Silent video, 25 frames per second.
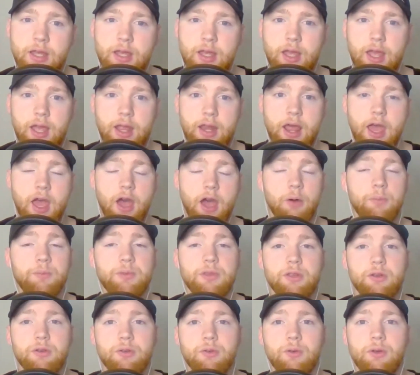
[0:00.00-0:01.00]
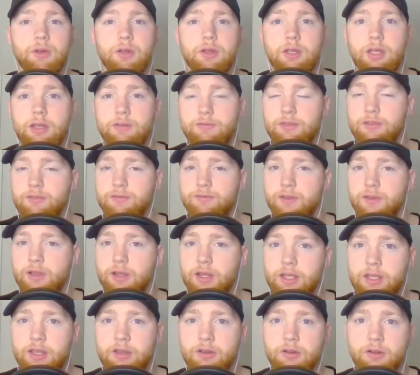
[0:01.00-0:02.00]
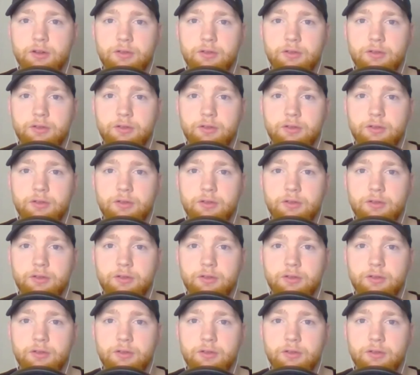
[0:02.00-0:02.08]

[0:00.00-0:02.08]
and help you, if you feel like you're in